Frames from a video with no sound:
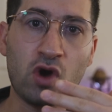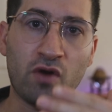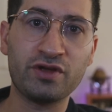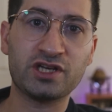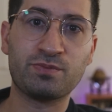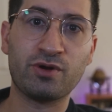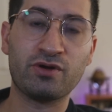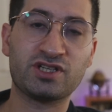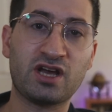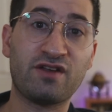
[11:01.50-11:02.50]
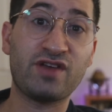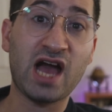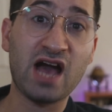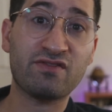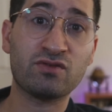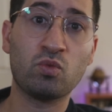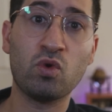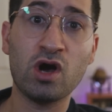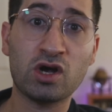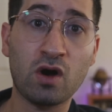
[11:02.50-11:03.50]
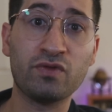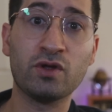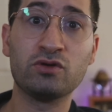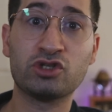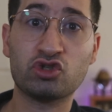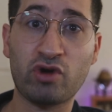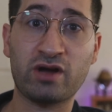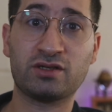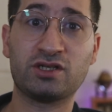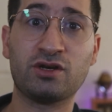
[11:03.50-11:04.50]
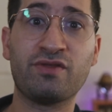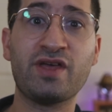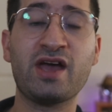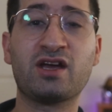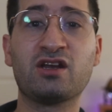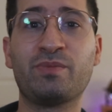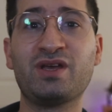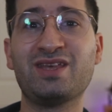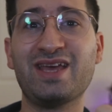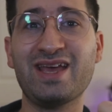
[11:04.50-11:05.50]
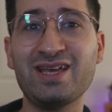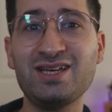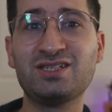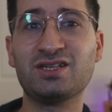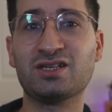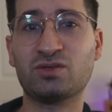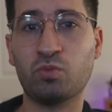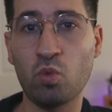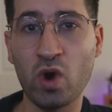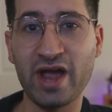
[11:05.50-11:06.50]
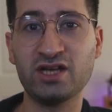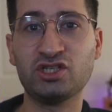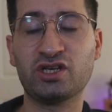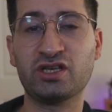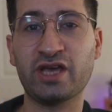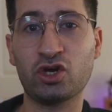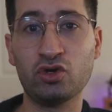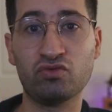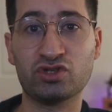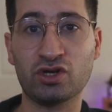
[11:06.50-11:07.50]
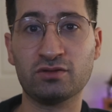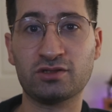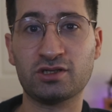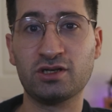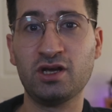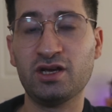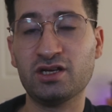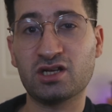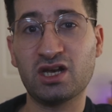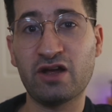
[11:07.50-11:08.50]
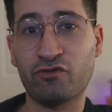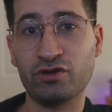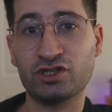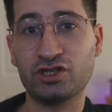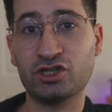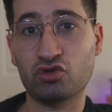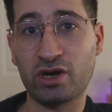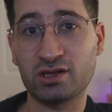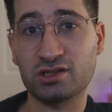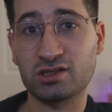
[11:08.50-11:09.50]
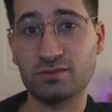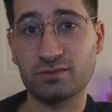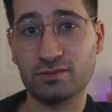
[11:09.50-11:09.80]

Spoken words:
got the experience there. If you haven't, work on those strengths. They're going to be the easiest ways you can get good results, is to leverage strengths.